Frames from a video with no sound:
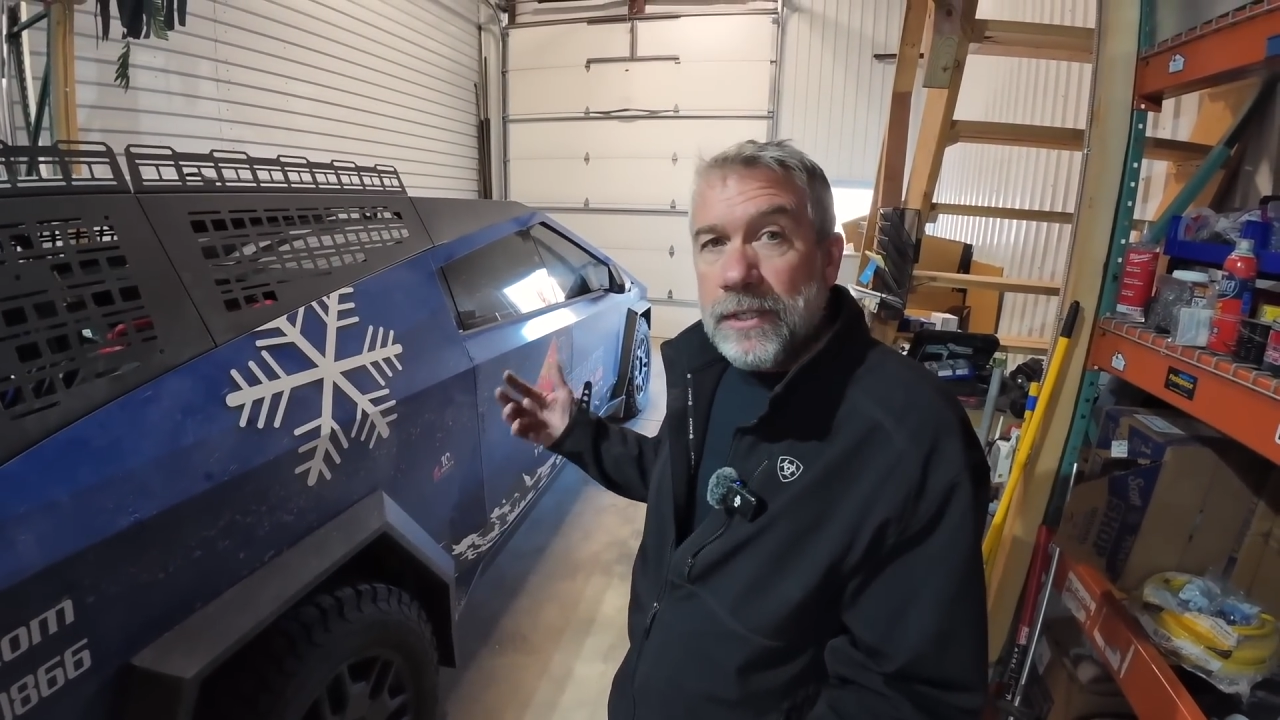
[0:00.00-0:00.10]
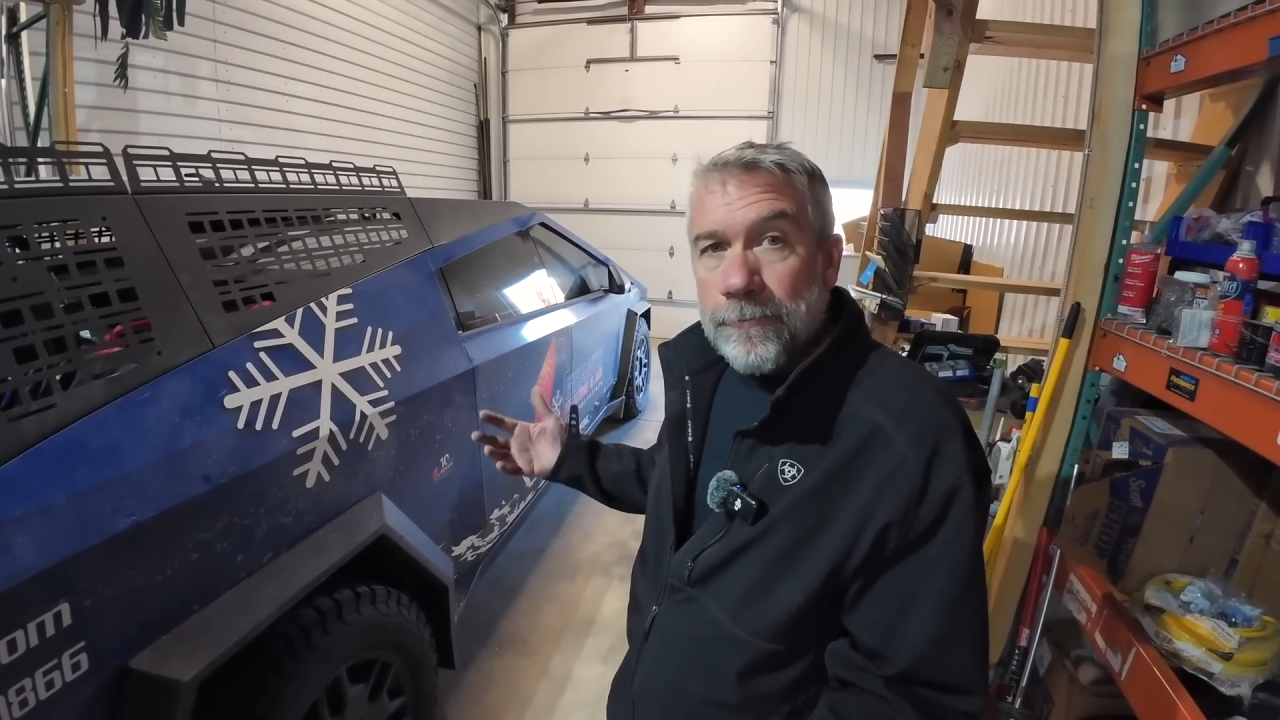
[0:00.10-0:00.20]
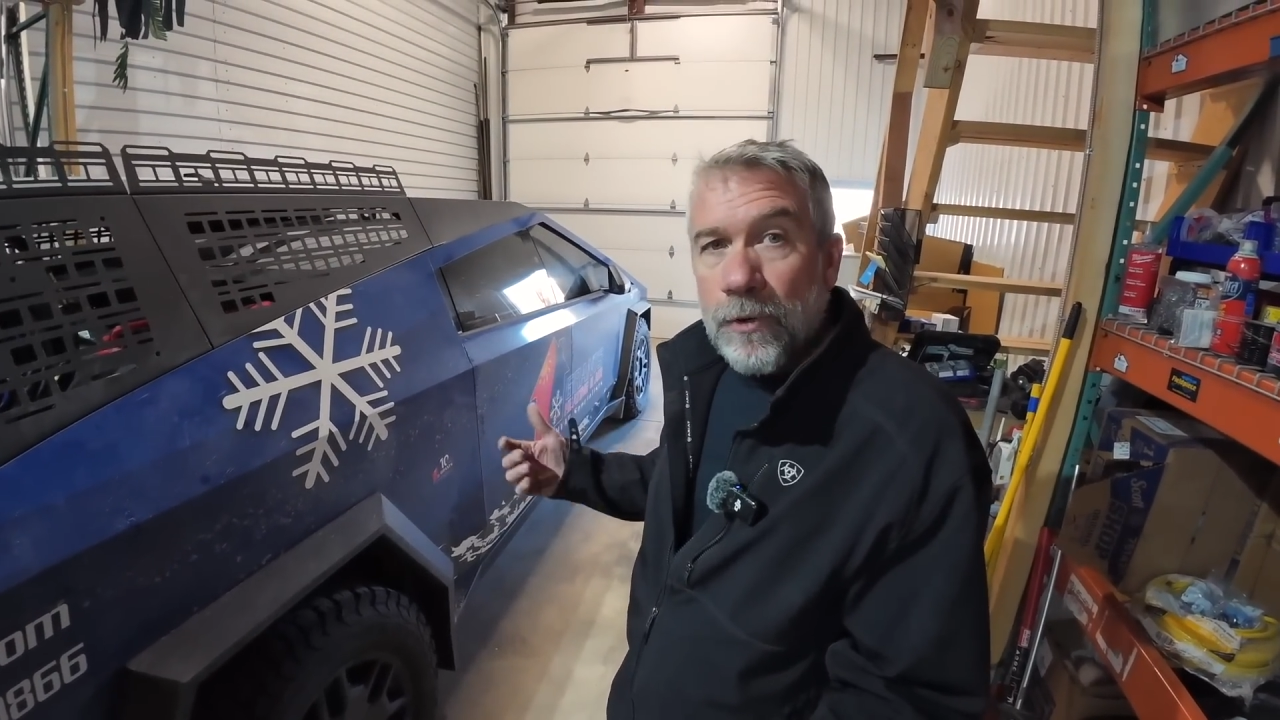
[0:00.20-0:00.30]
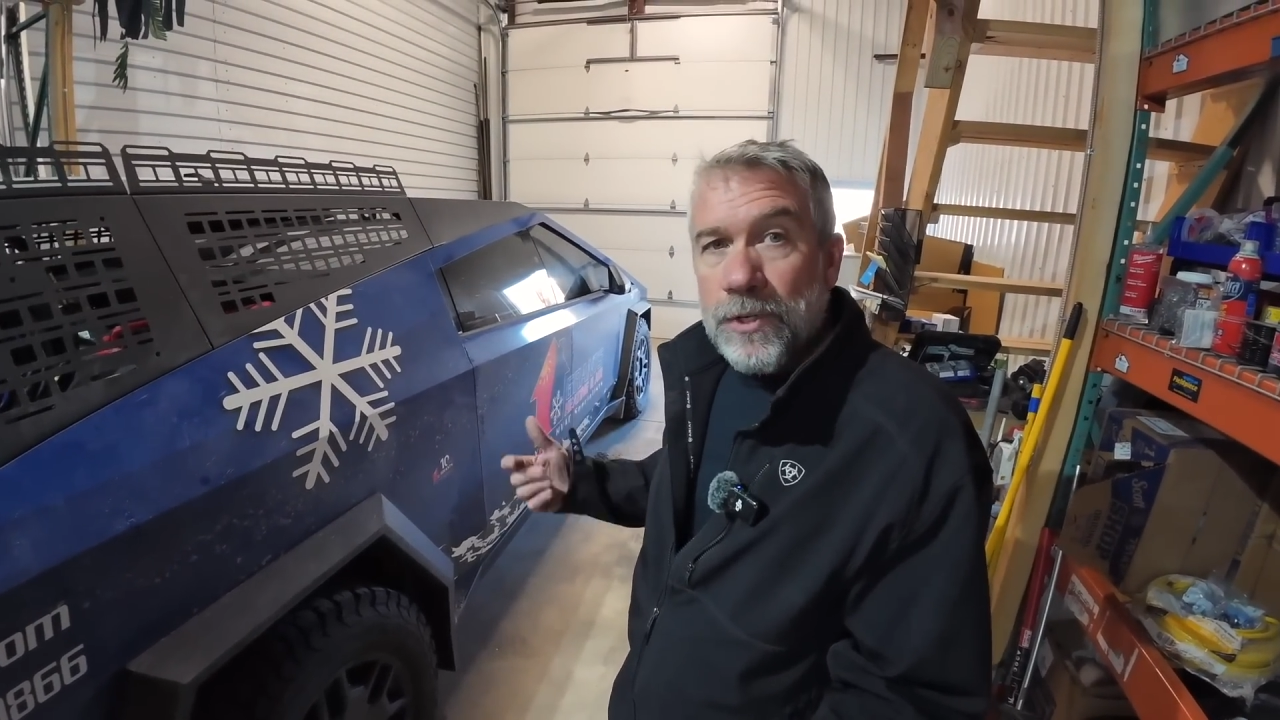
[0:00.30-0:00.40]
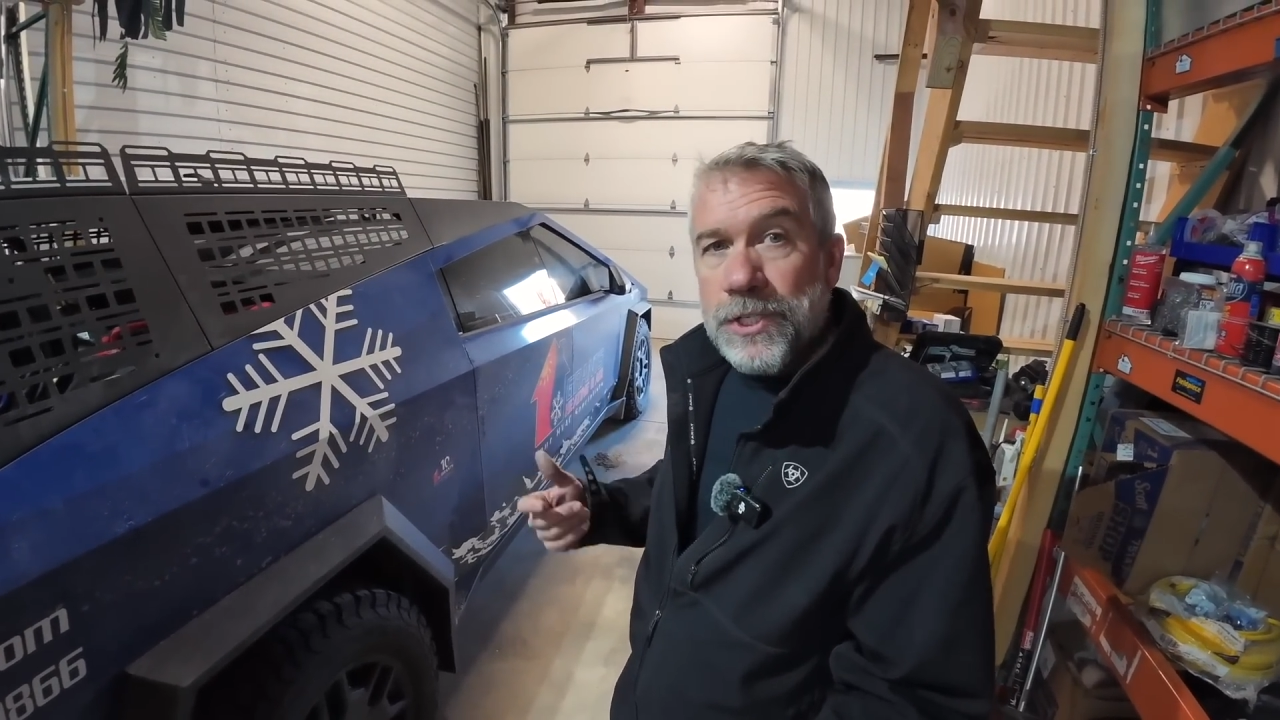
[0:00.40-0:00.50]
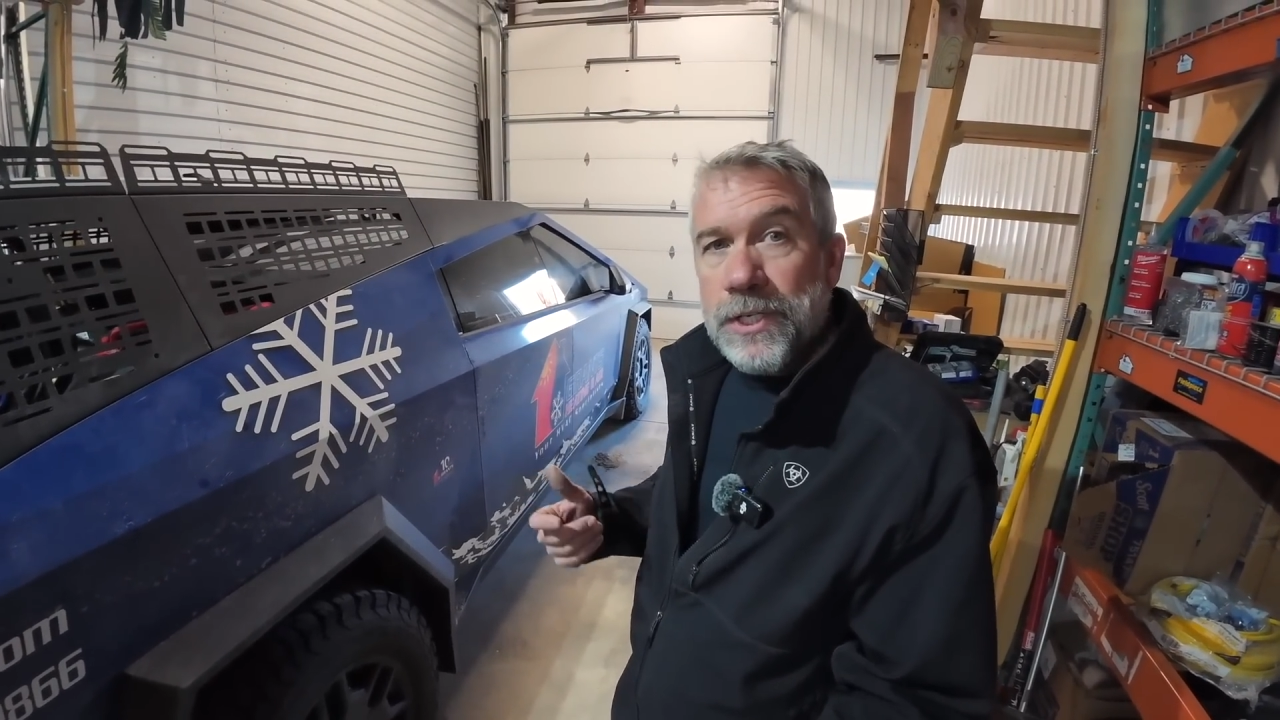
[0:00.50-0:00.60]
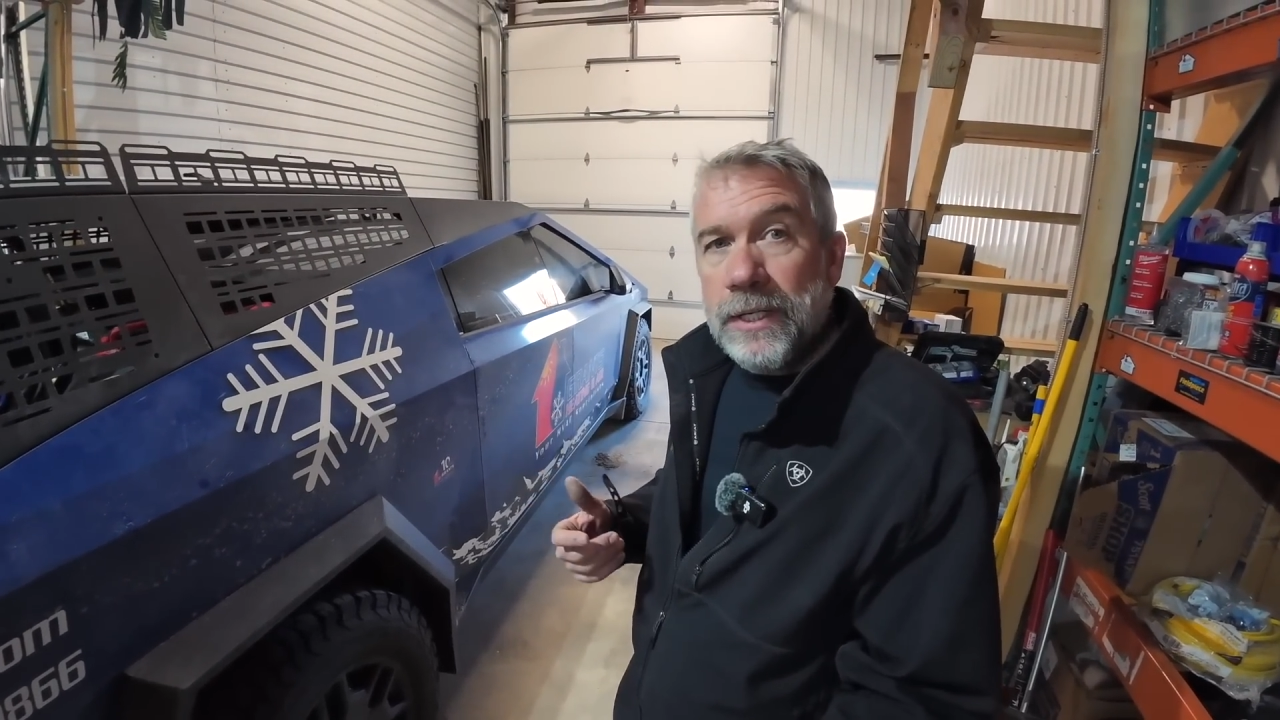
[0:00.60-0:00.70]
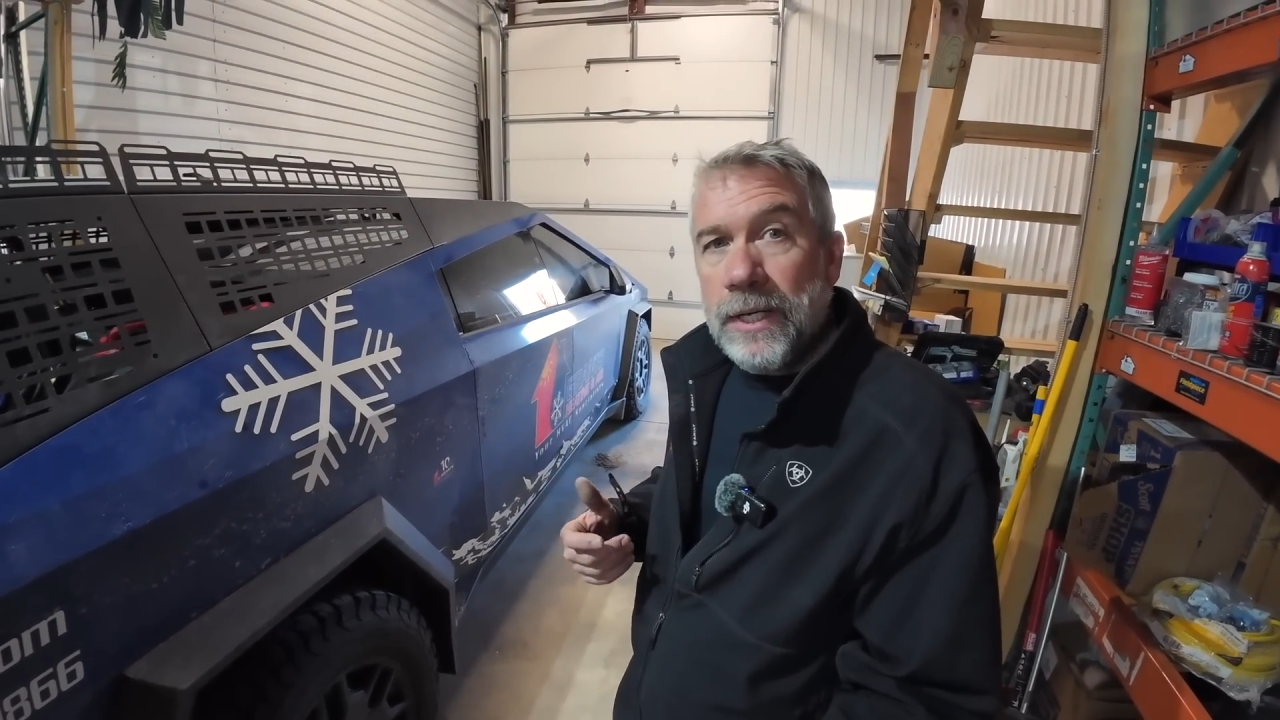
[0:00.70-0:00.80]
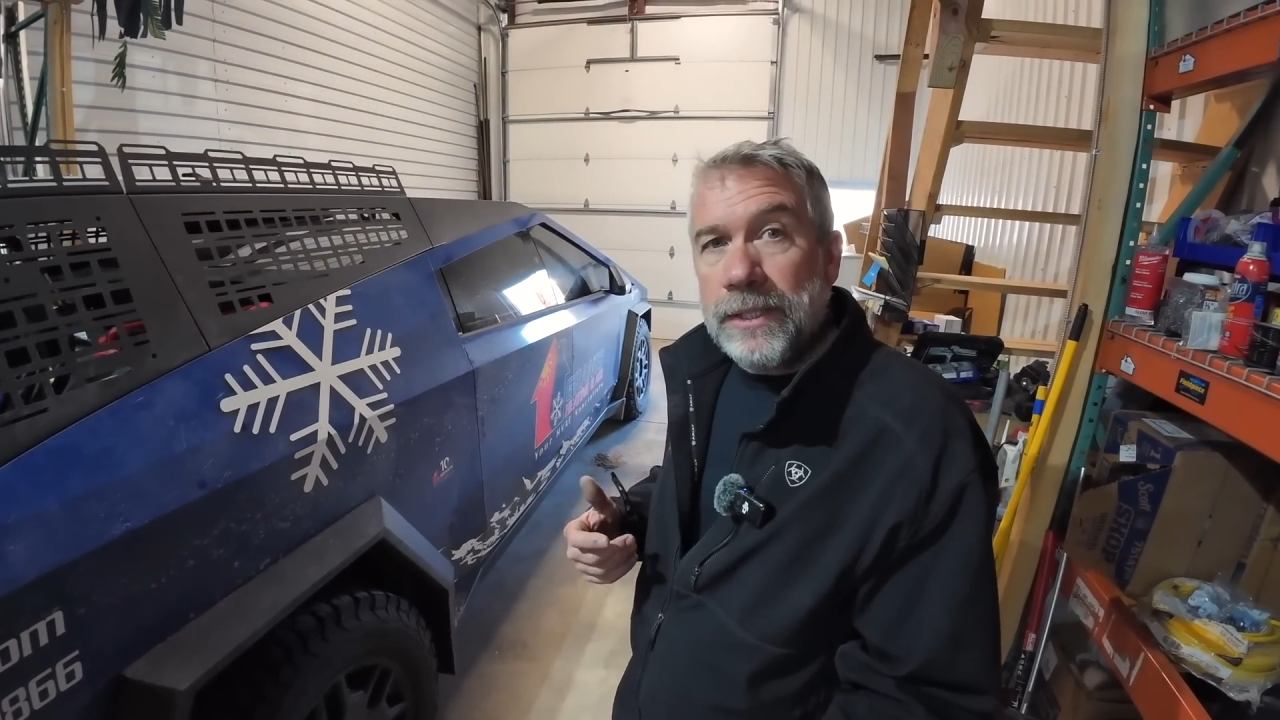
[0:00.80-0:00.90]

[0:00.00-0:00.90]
unfortunate